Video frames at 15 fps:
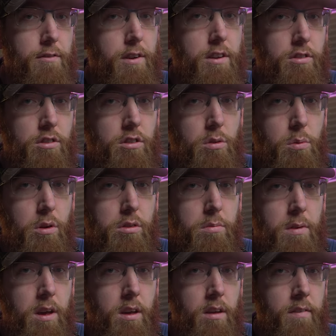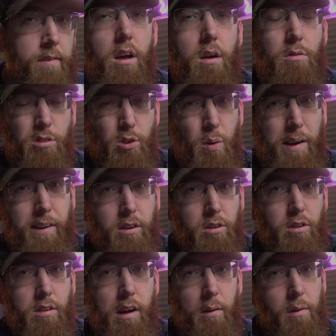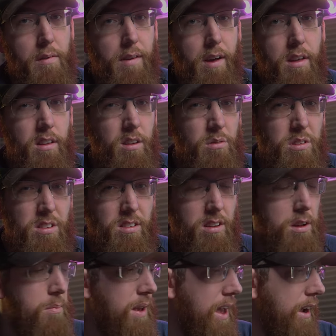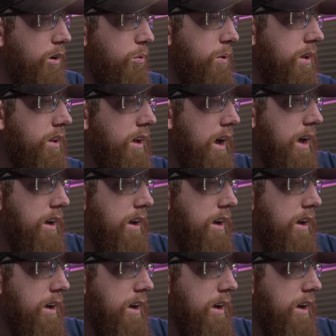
facing towards me. It was quite good, however it was still a bit echoey,